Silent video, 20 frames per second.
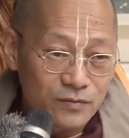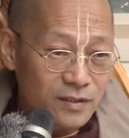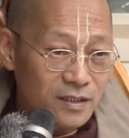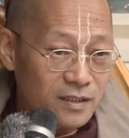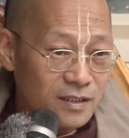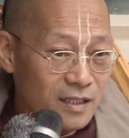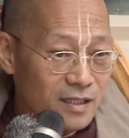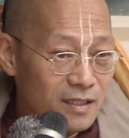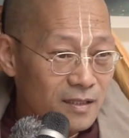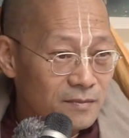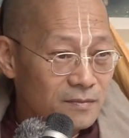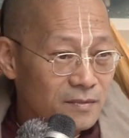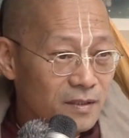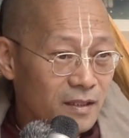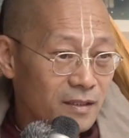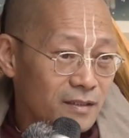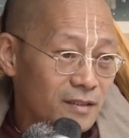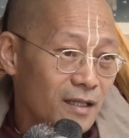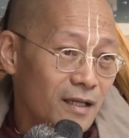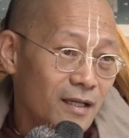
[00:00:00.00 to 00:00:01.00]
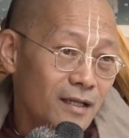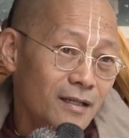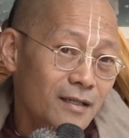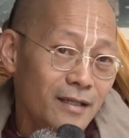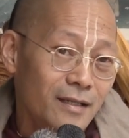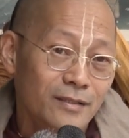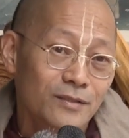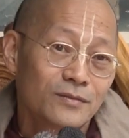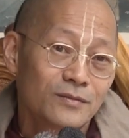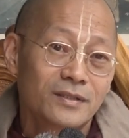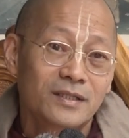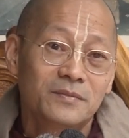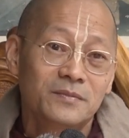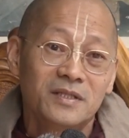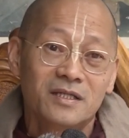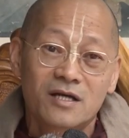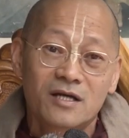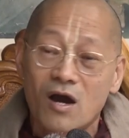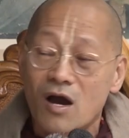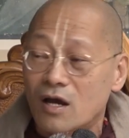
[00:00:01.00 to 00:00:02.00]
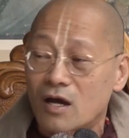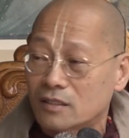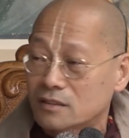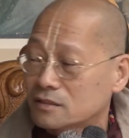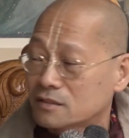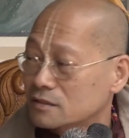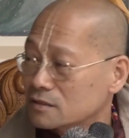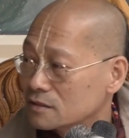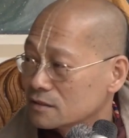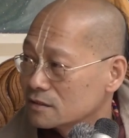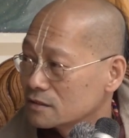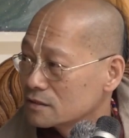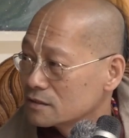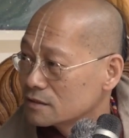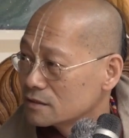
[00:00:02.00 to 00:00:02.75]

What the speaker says: will come, and I don't want to be caught.